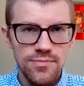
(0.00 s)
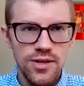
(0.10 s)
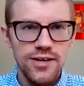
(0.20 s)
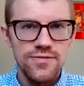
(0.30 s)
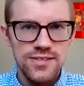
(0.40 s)

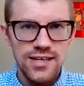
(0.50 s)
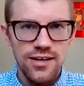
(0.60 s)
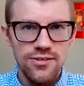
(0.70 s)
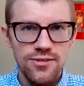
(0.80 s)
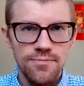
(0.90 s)
life
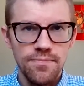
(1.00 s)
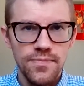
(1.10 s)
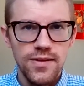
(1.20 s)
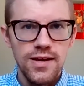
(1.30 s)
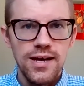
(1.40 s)
together.
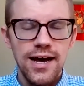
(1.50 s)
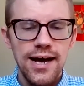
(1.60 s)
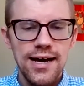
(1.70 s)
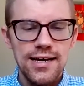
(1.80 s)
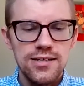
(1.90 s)

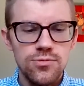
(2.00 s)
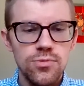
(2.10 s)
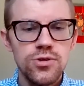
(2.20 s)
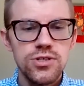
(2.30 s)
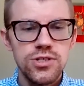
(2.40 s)
And
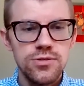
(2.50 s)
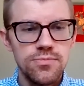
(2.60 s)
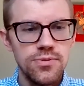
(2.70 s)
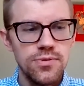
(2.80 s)
worship